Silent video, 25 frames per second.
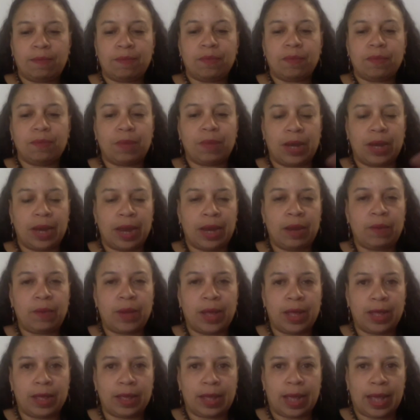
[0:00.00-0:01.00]
But
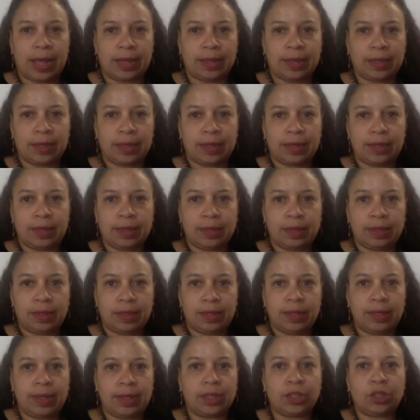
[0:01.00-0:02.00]
anyway, as
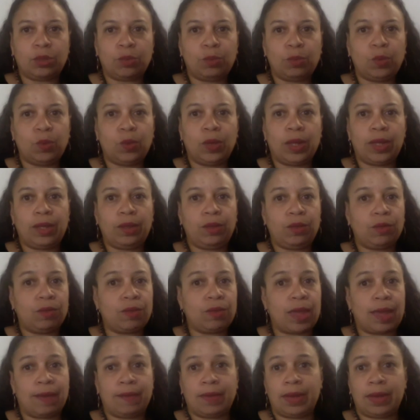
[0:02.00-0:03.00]
Dashamula, you'll
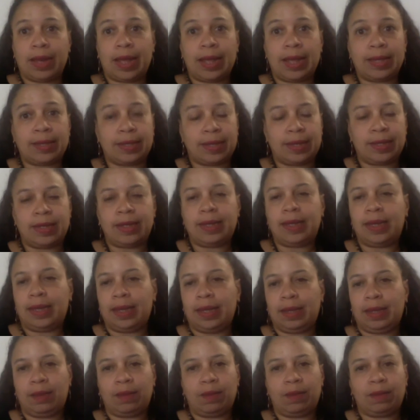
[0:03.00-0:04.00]
have it as a
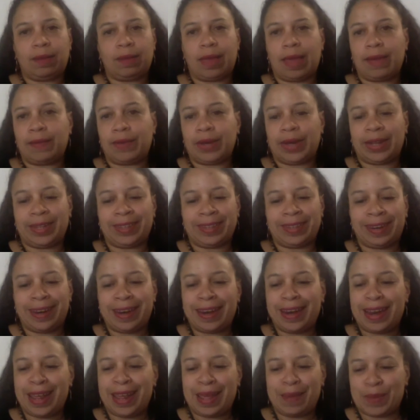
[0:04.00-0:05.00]
tea, you'll have it as an
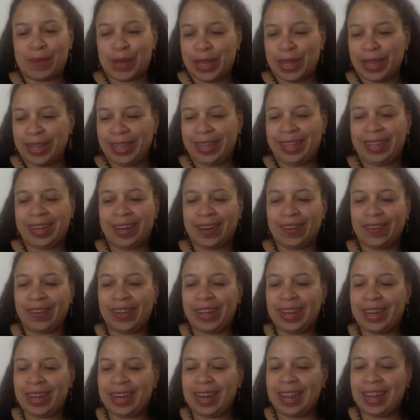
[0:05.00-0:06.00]
enema. In
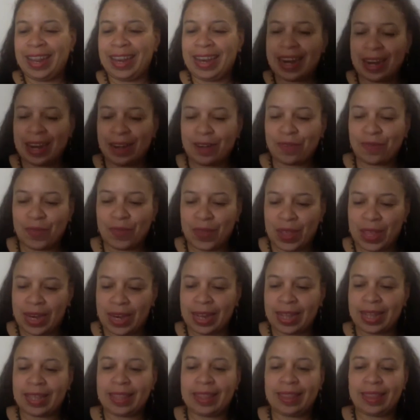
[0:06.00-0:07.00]

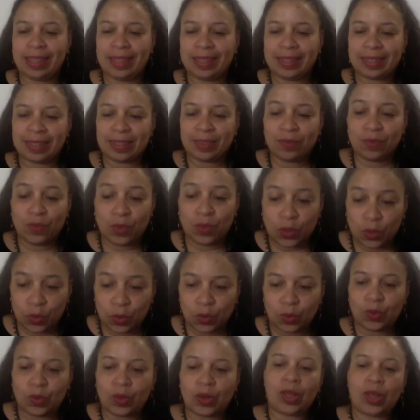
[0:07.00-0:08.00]
Ayurveda, this is
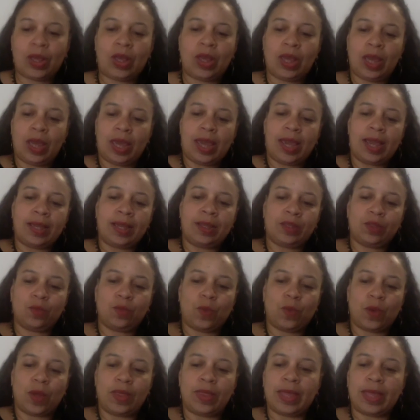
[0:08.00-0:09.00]
viewed as the
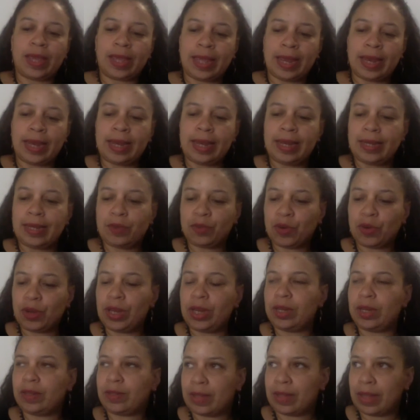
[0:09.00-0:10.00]
one that can
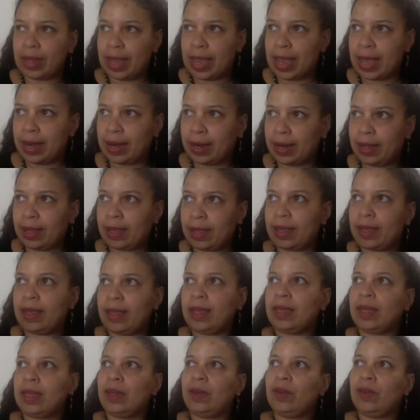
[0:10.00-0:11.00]
treat sciatica.
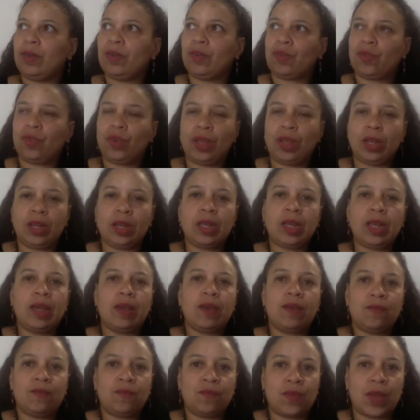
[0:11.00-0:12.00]
It can treat
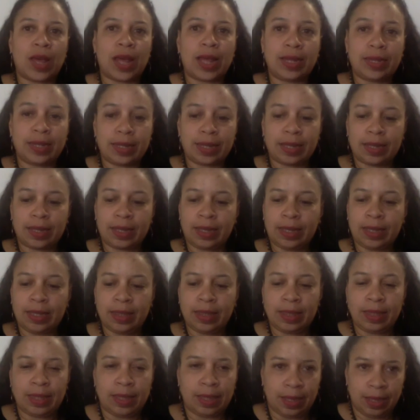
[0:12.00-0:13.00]
Vata
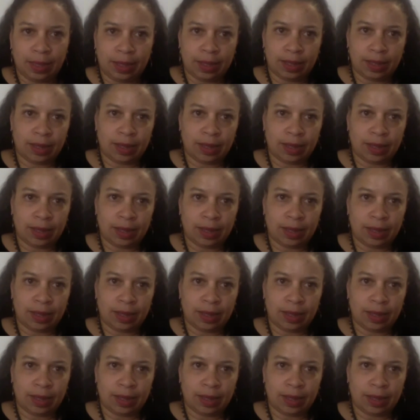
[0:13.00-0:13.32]
in the